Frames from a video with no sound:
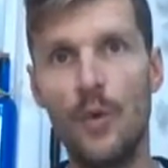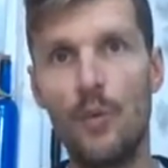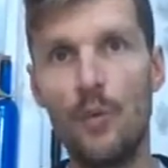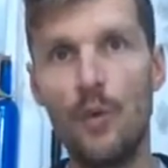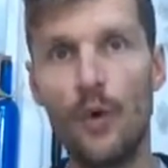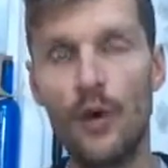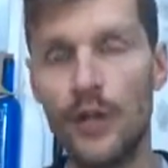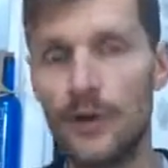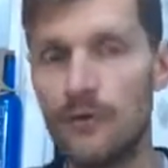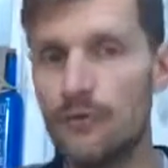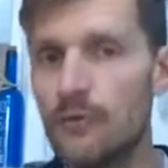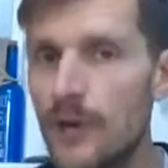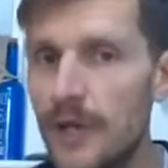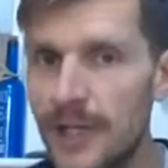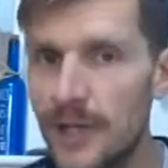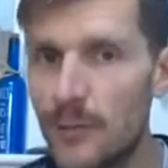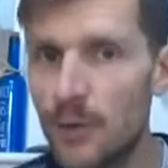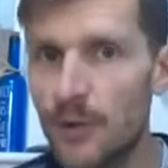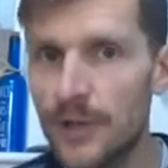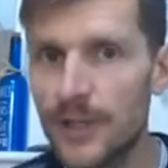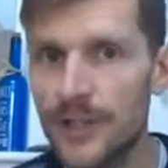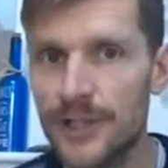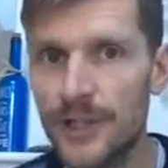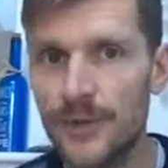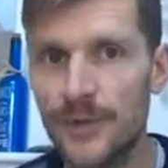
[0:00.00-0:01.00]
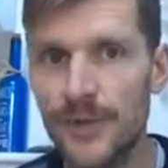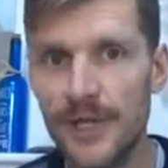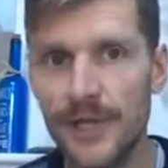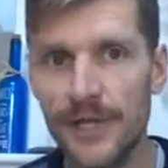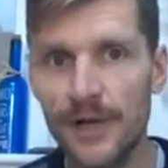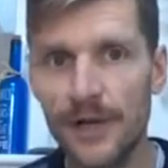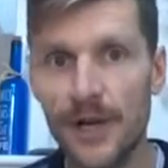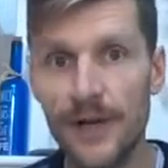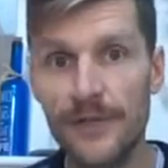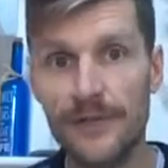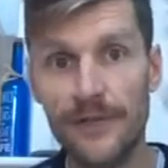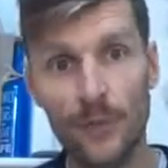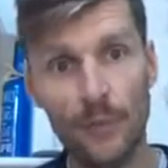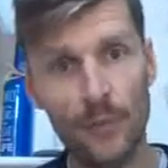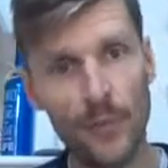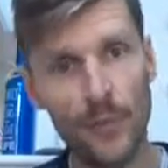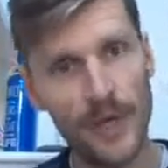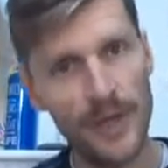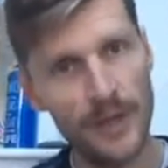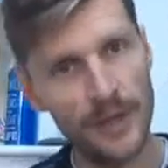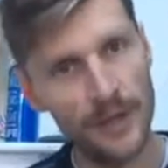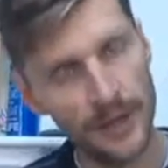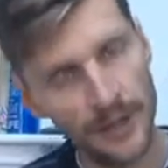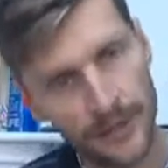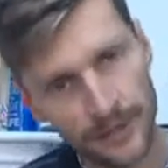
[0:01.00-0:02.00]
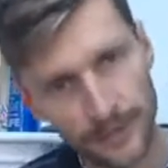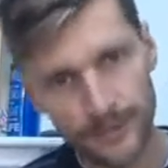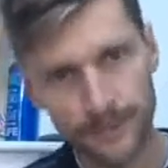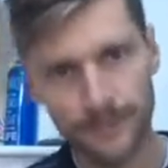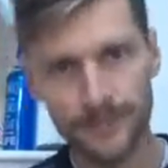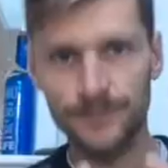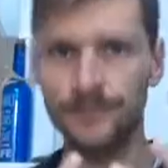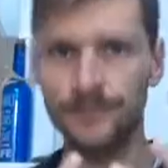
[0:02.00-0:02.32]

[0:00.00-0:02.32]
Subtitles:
what you really want to do in life will